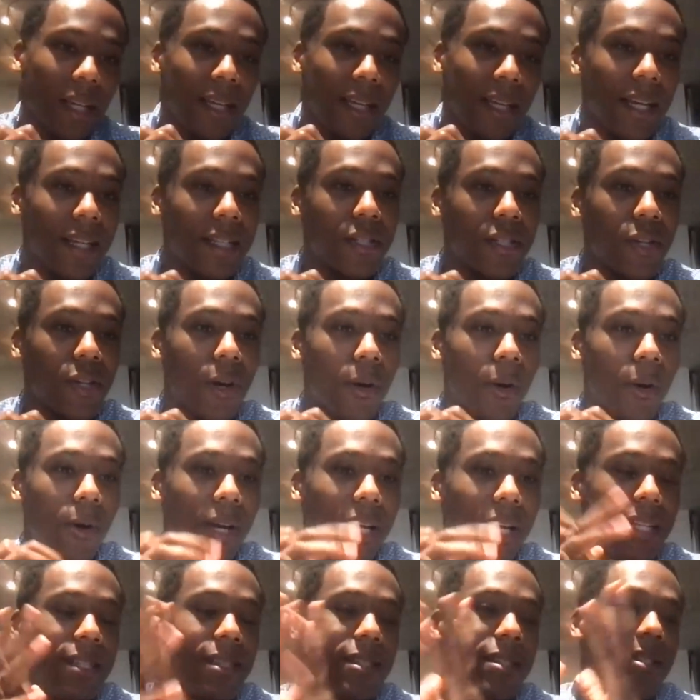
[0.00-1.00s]
And so
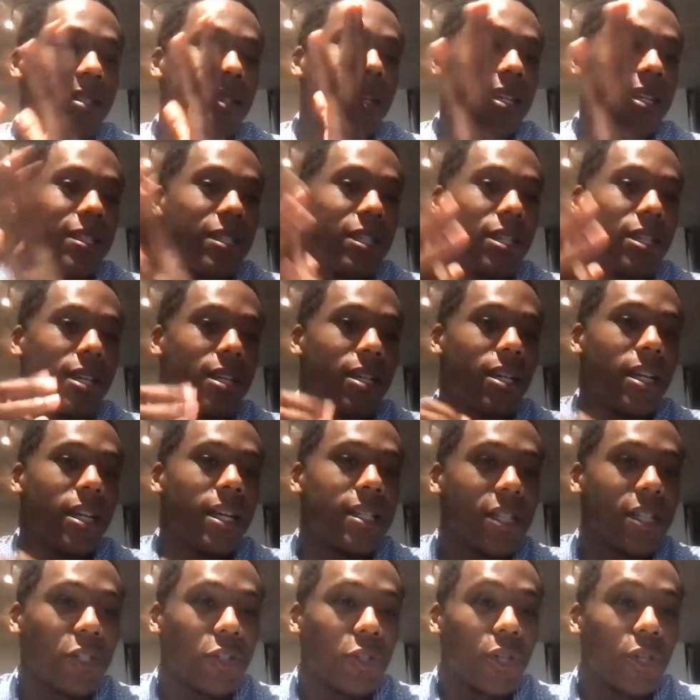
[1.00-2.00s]
it's a
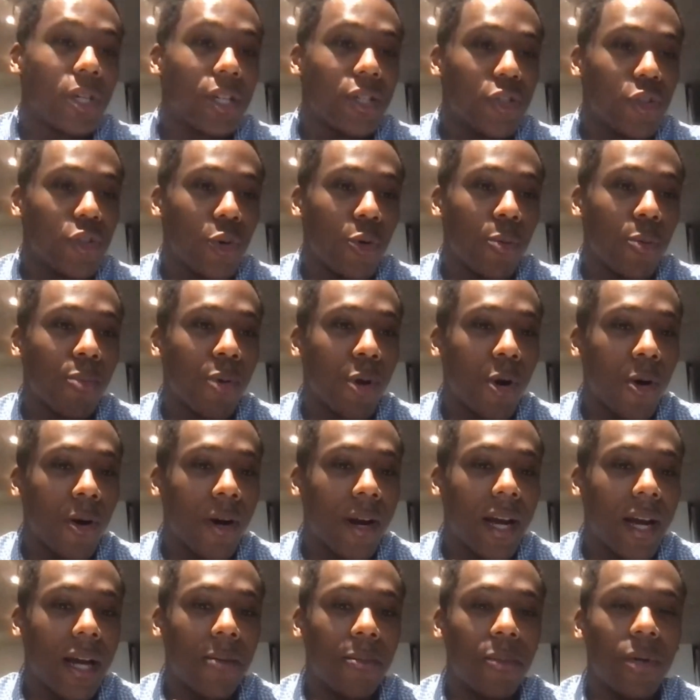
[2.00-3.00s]
essentially a Zoom
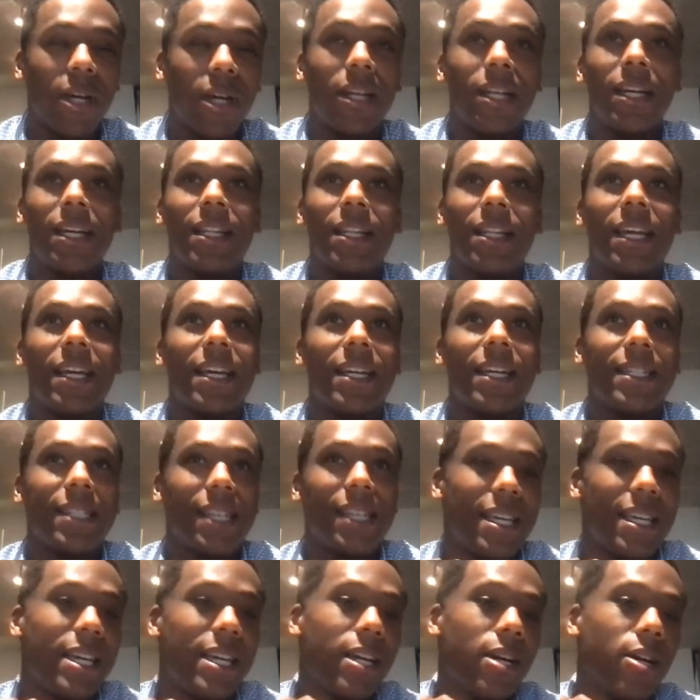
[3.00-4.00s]
program, but they get
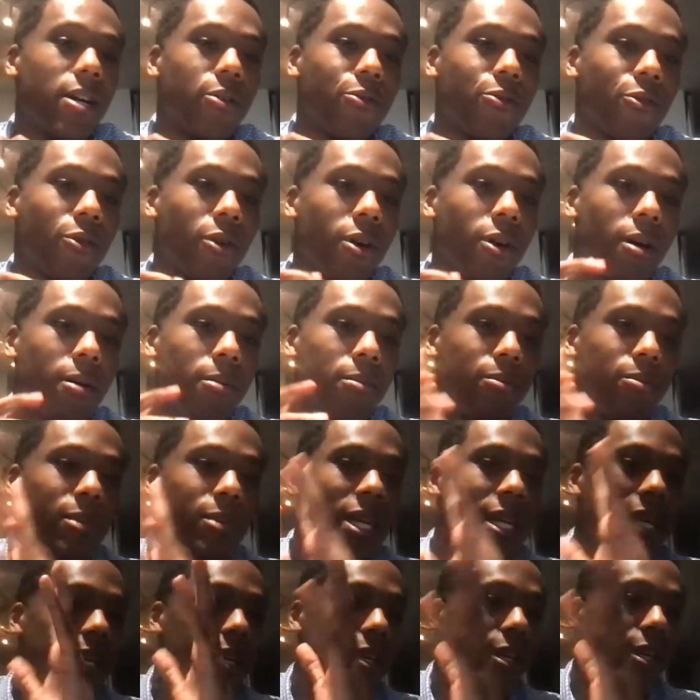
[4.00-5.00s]
to hear from
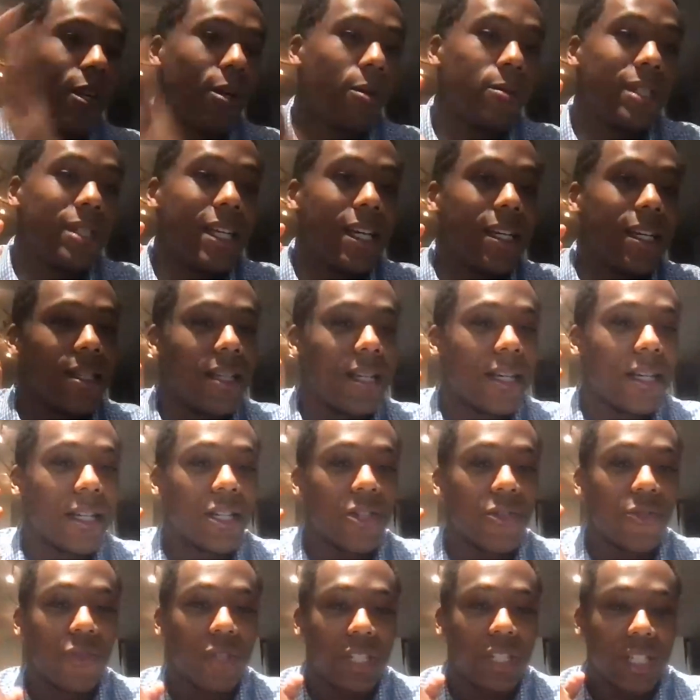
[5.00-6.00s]

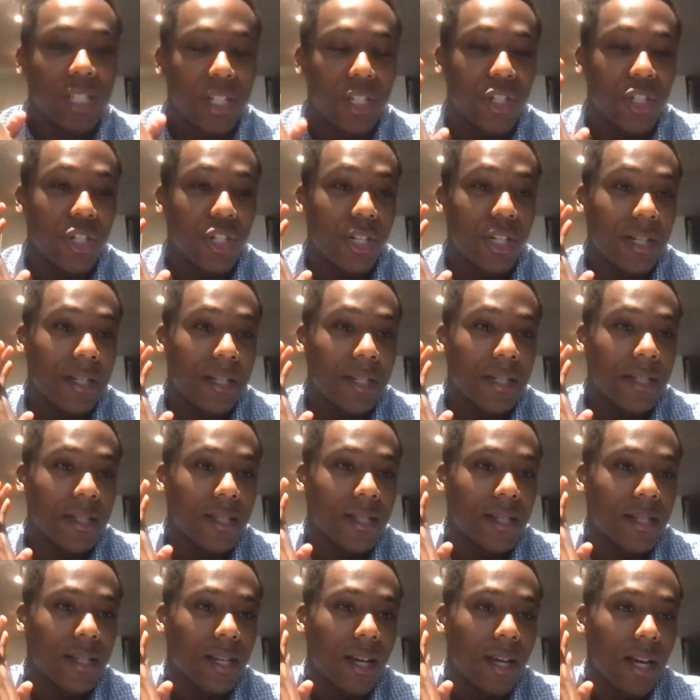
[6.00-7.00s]
dentists,
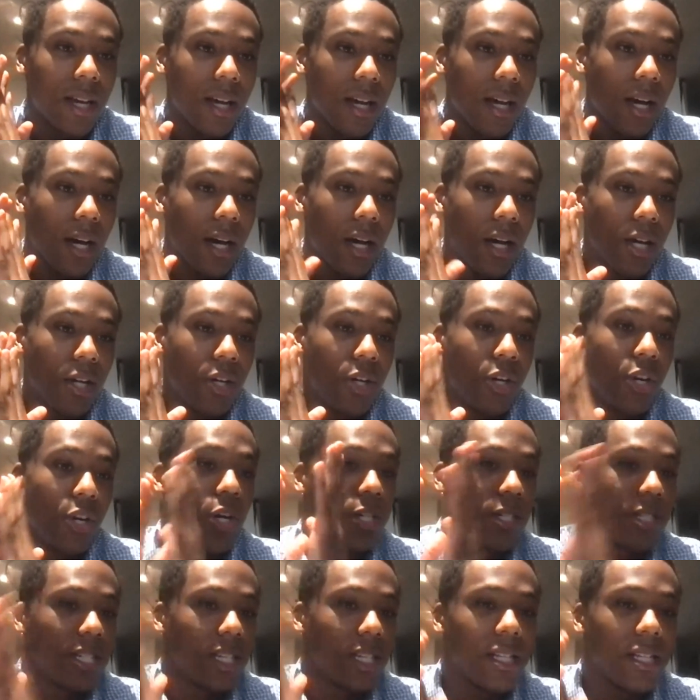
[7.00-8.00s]
physicians,
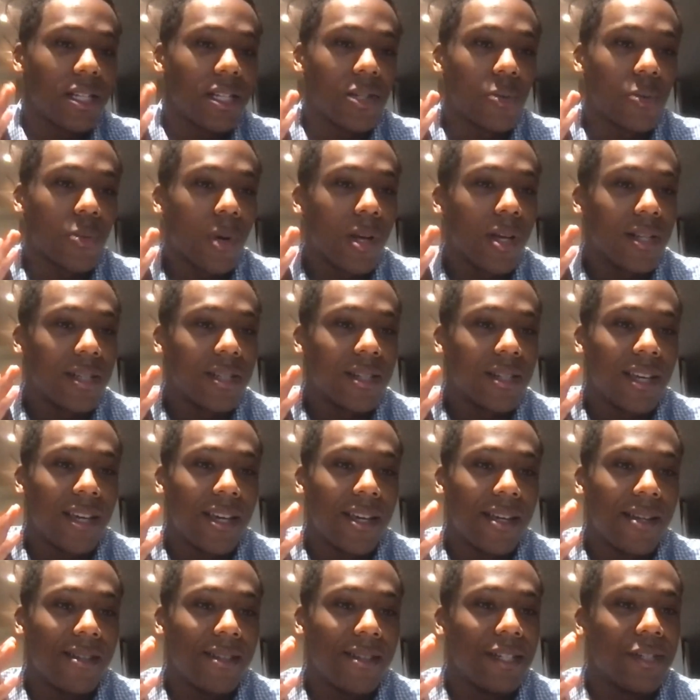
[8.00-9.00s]
nurses, as well as
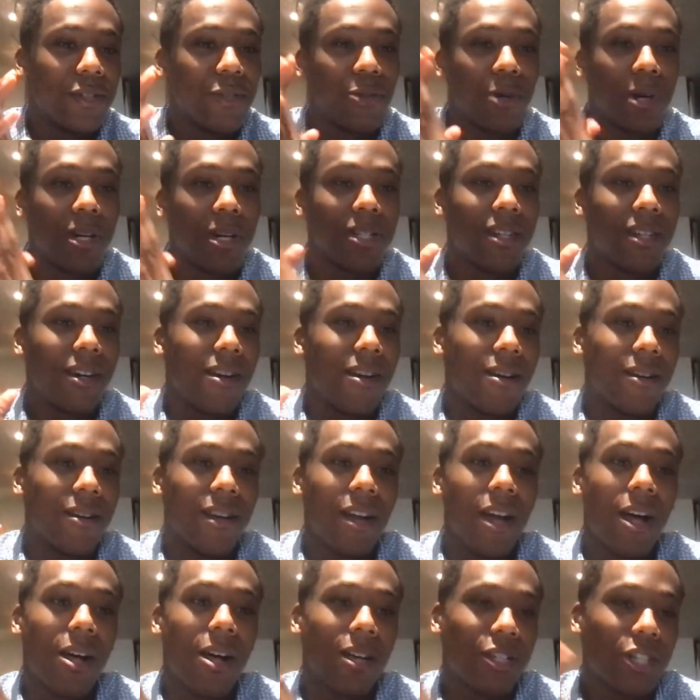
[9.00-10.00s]
get instructed on
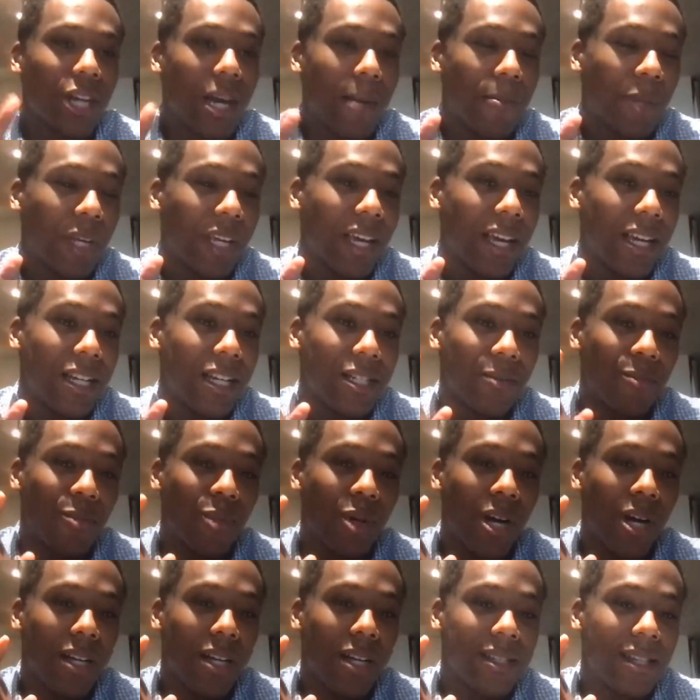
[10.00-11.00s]
college application
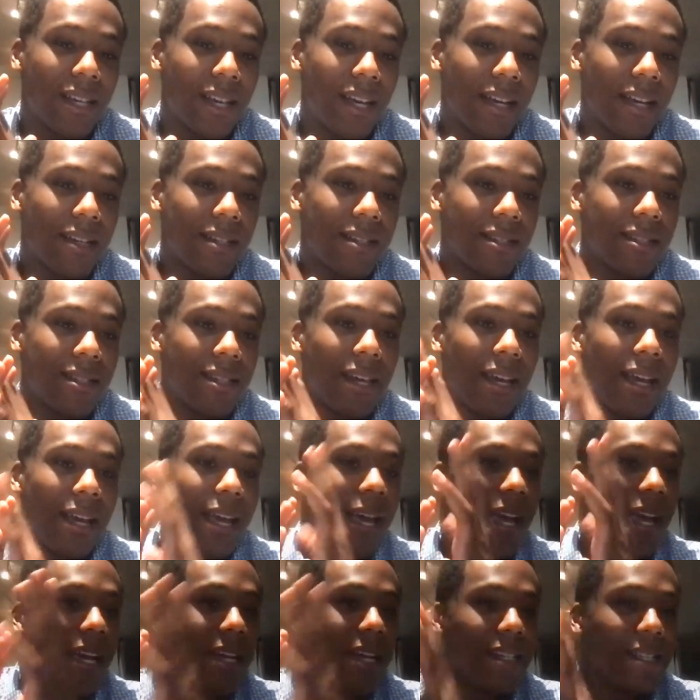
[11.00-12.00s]
process,
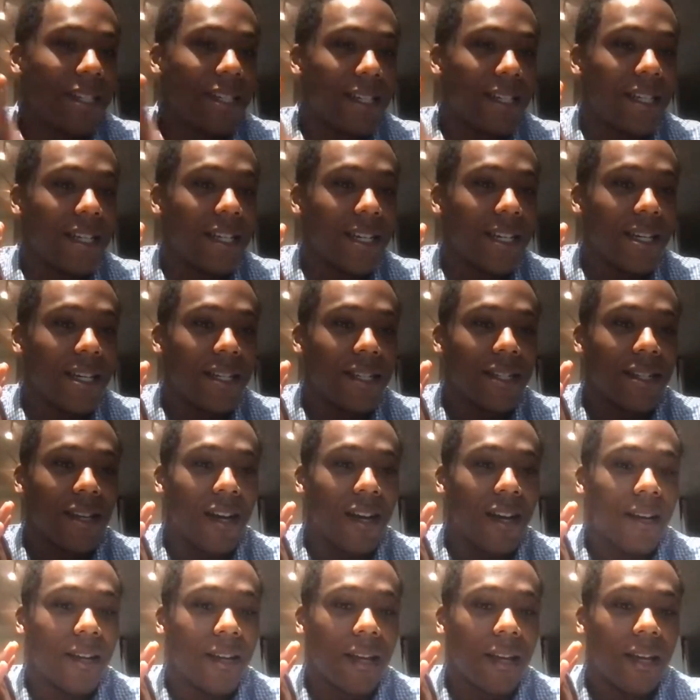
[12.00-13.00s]
ACT
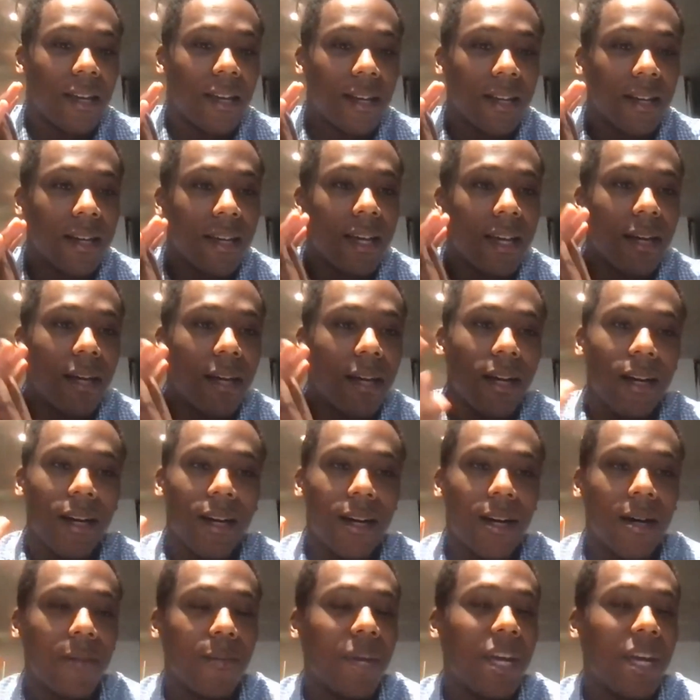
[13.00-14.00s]
studying,
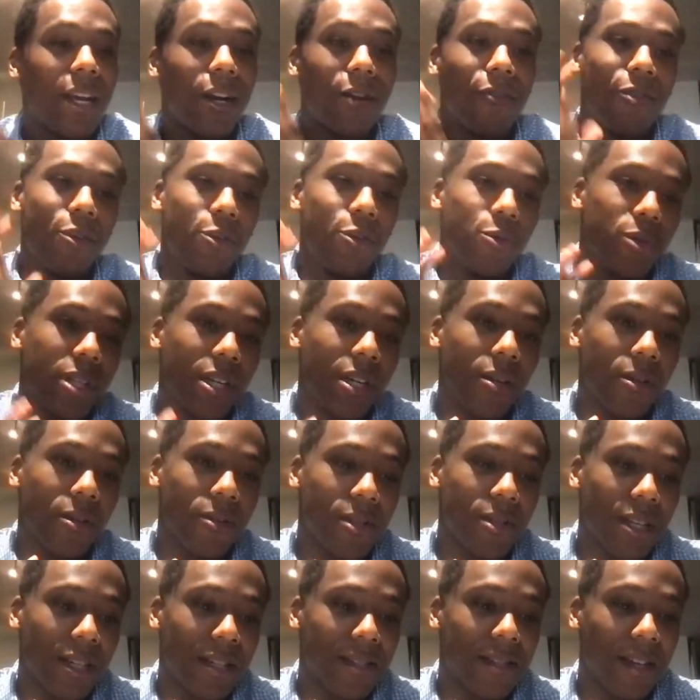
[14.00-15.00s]
interview
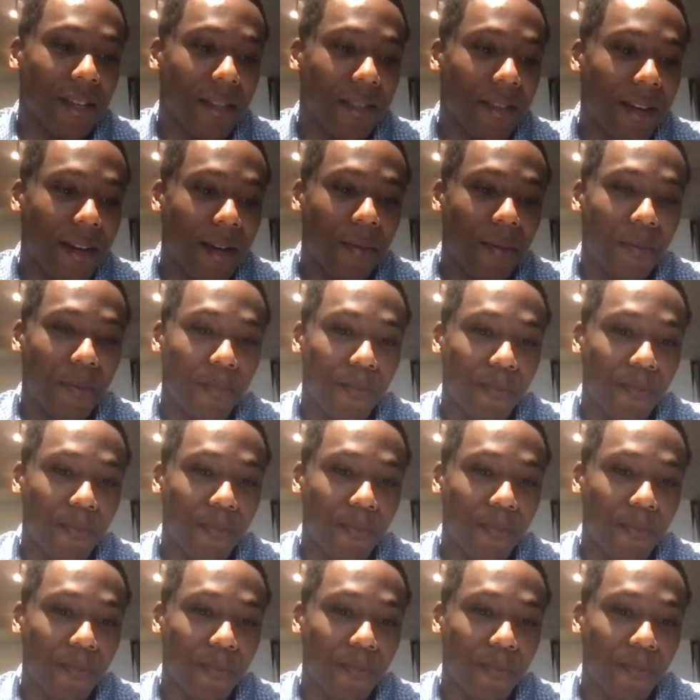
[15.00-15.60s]
skills, things like that.